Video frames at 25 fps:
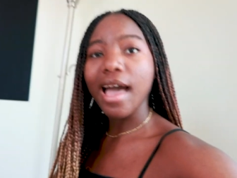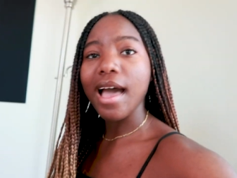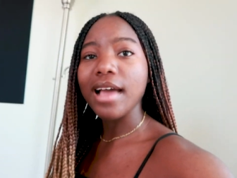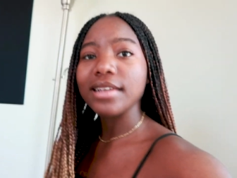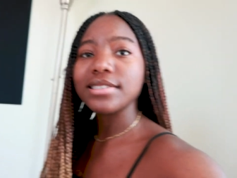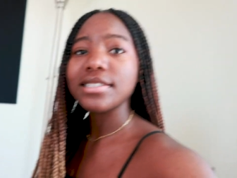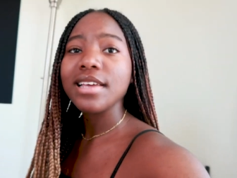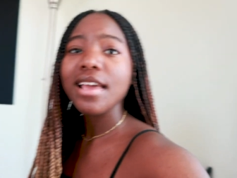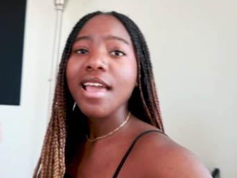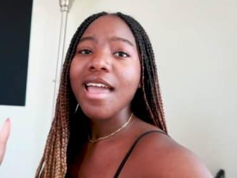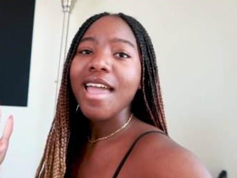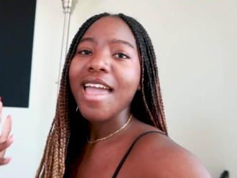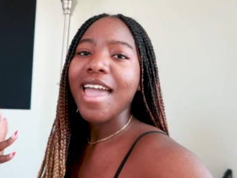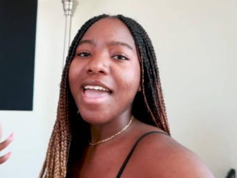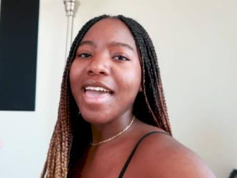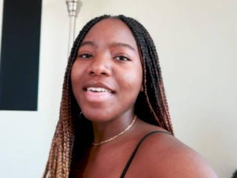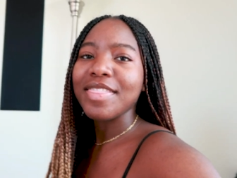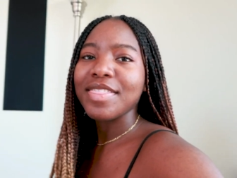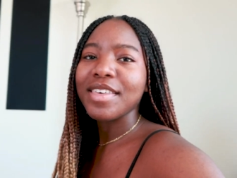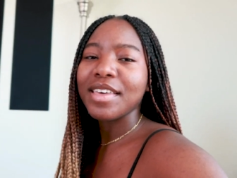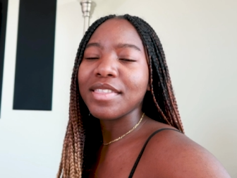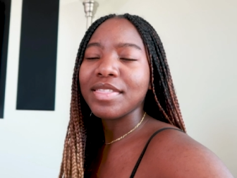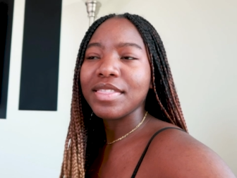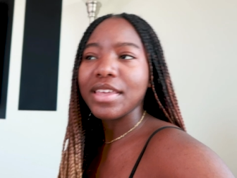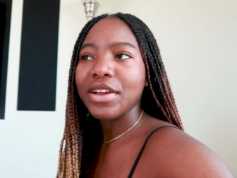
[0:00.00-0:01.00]
that.
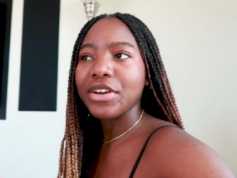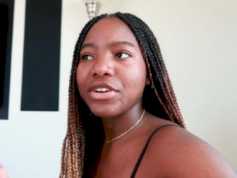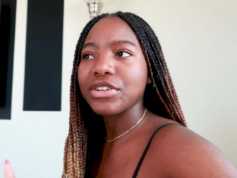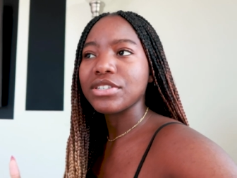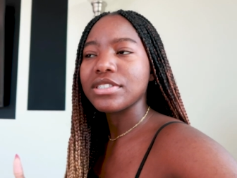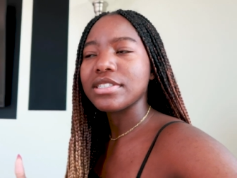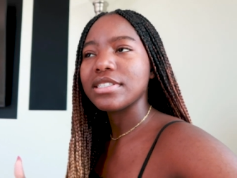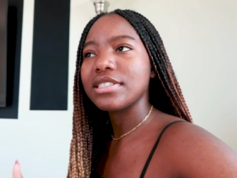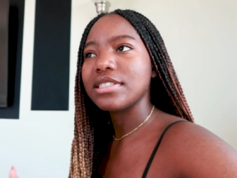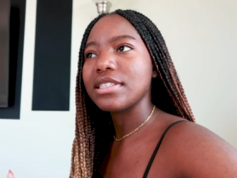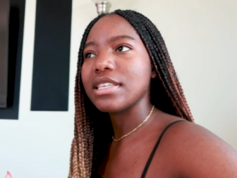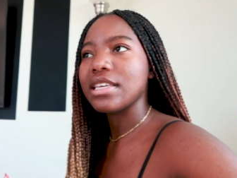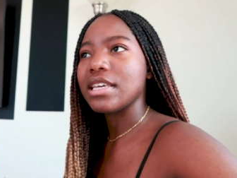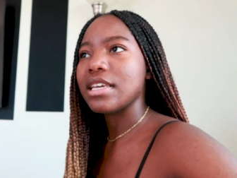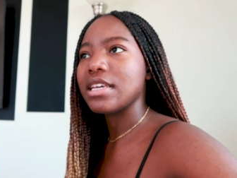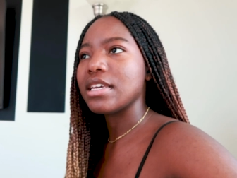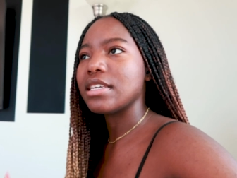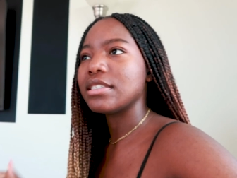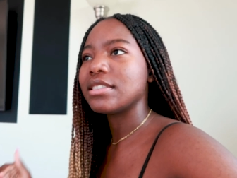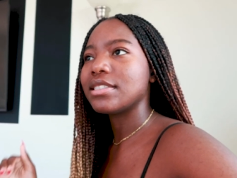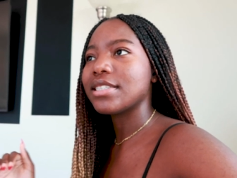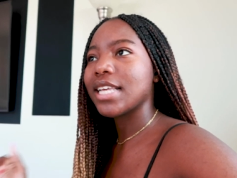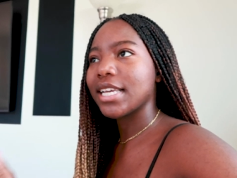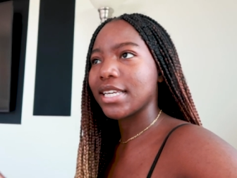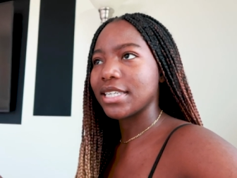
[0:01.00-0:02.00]
And then there's
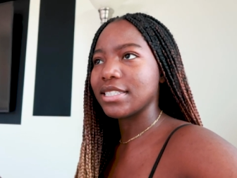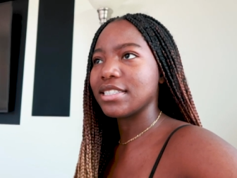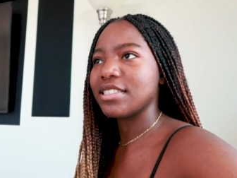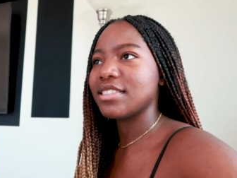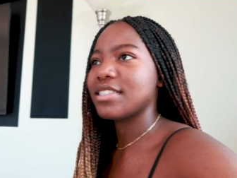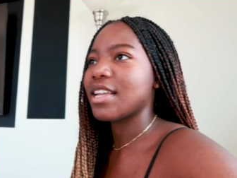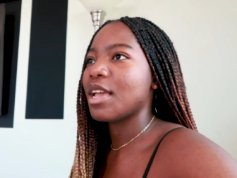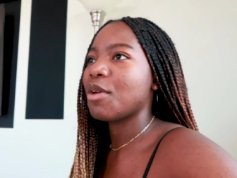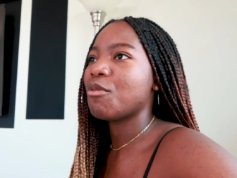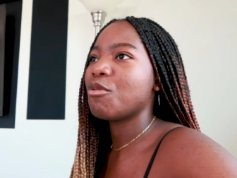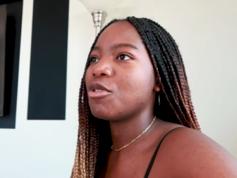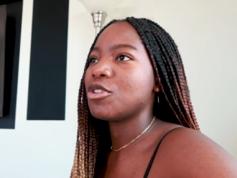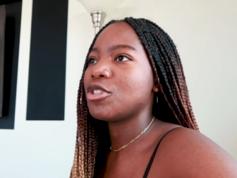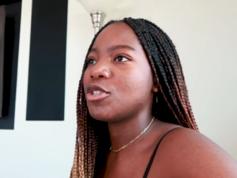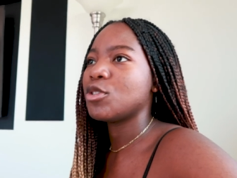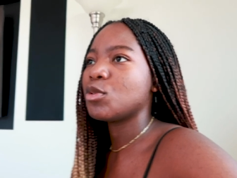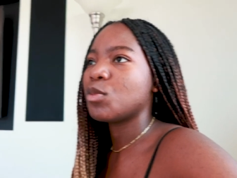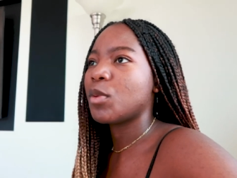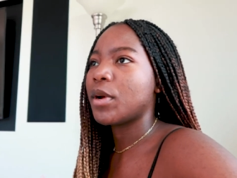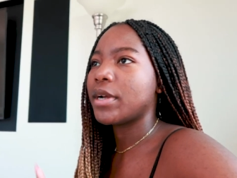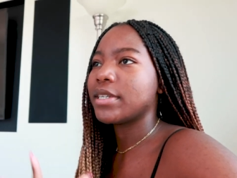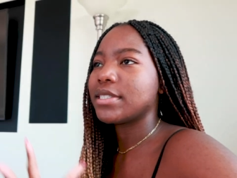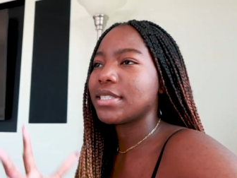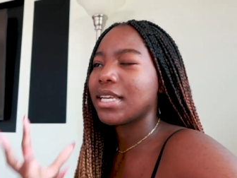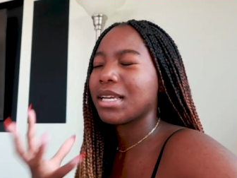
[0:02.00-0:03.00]
the second state, which is
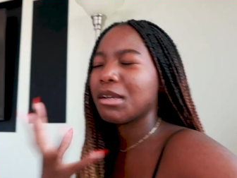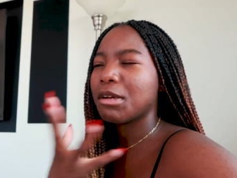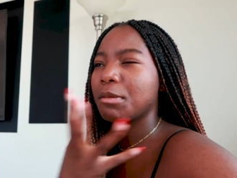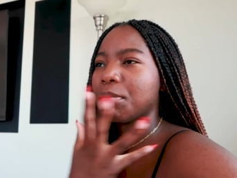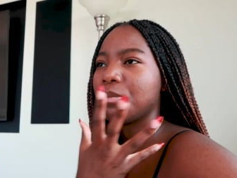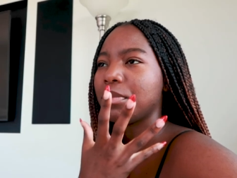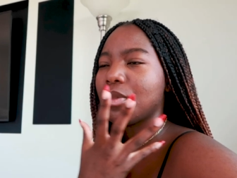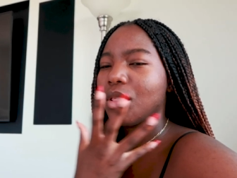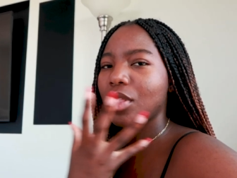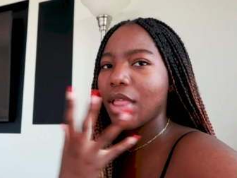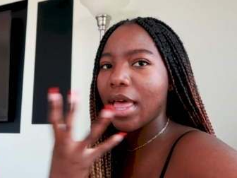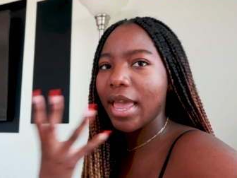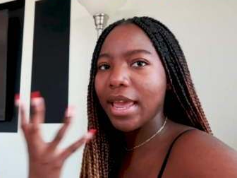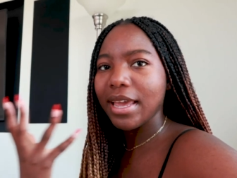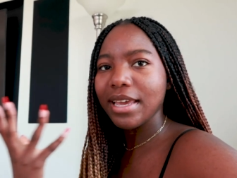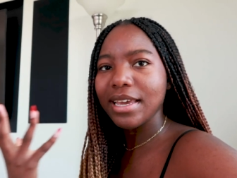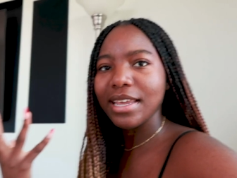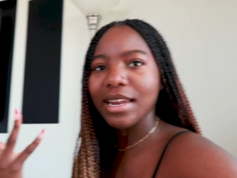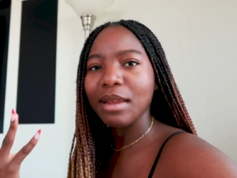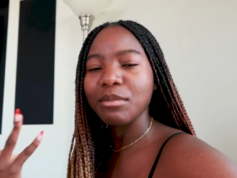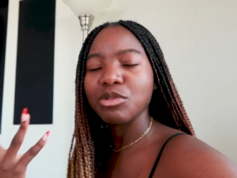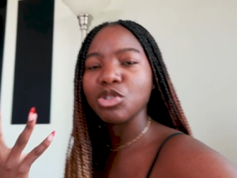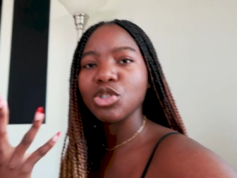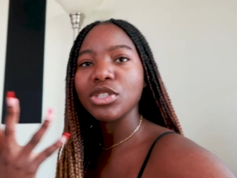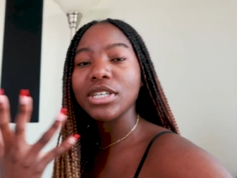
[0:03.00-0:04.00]
where it's like blank
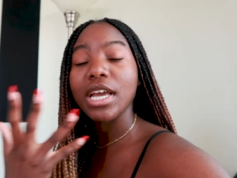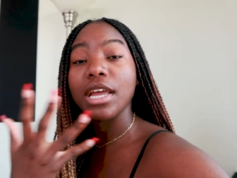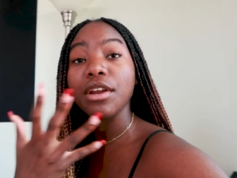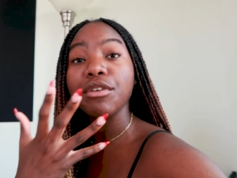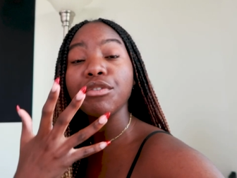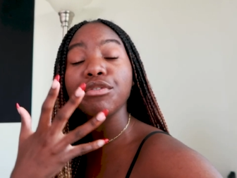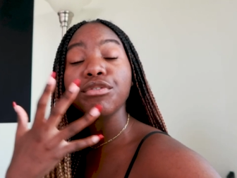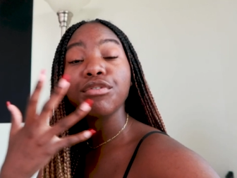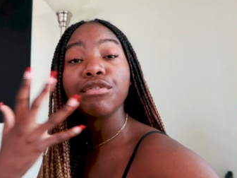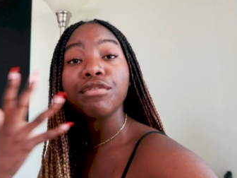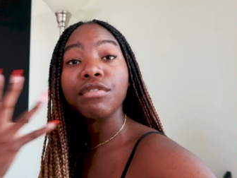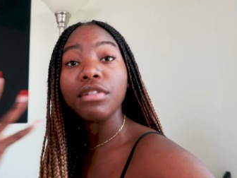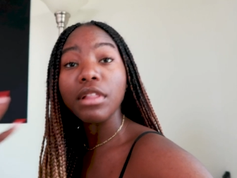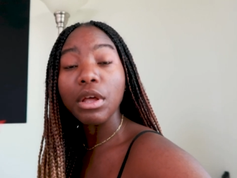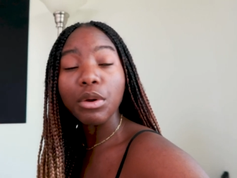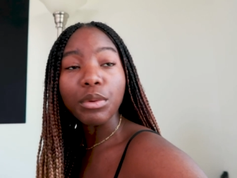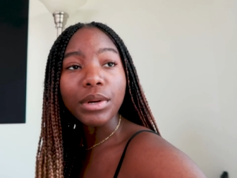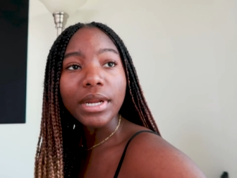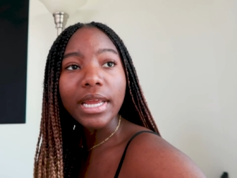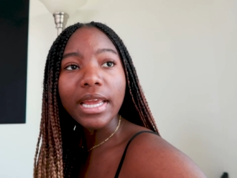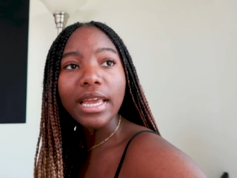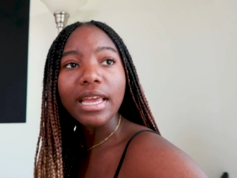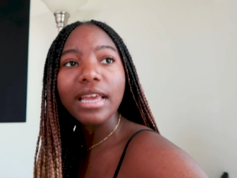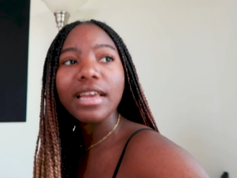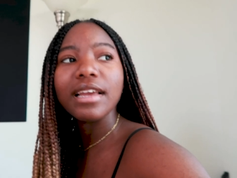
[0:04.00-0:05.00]
and I'm just kind of
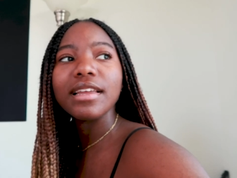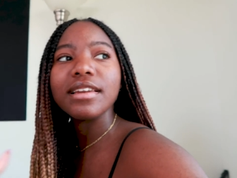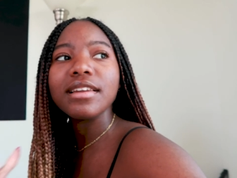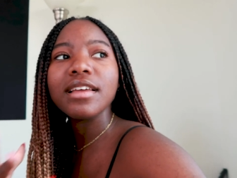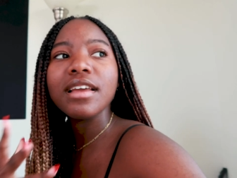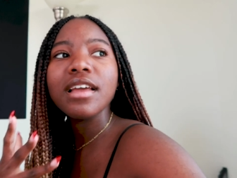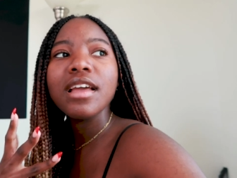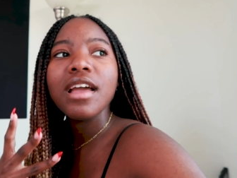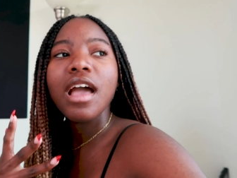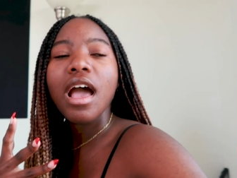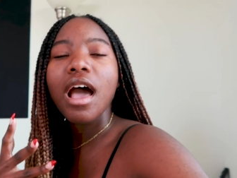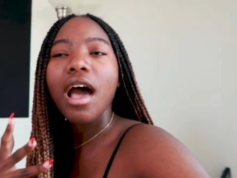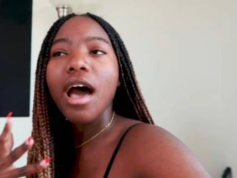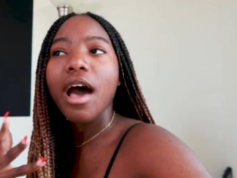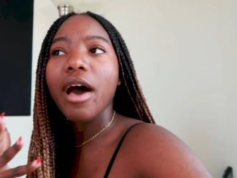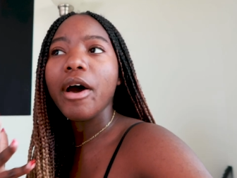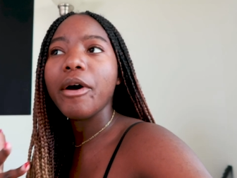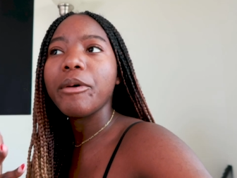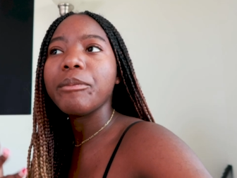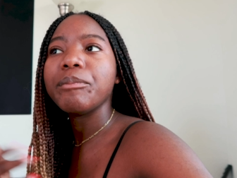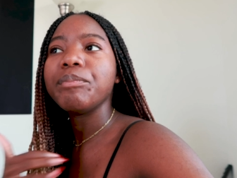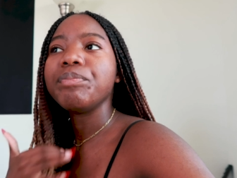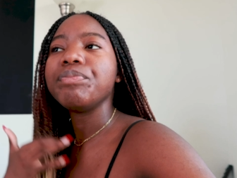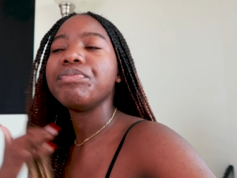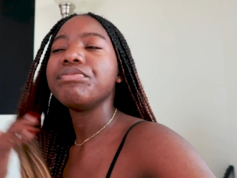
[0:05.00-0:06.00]
floating and
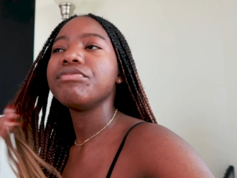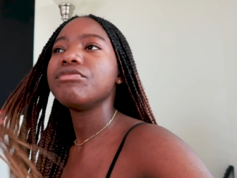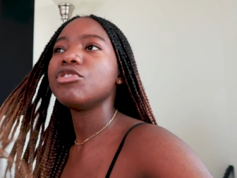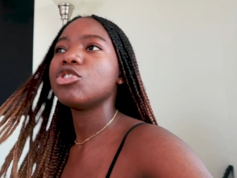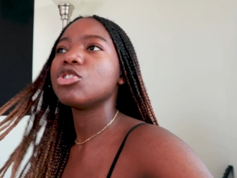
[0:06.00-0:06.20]
um,